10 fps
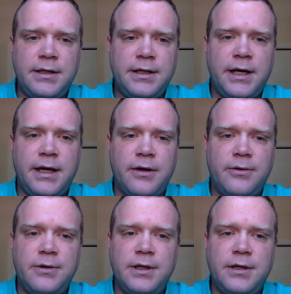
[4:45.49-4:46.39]

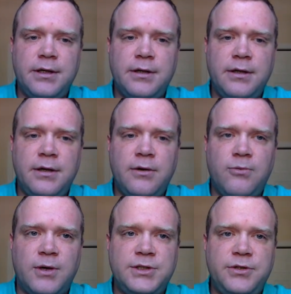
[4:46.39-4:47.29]
now,
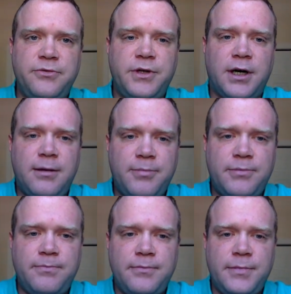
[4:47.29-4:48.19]
once you've
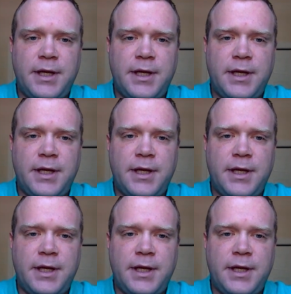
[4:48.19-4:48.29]
got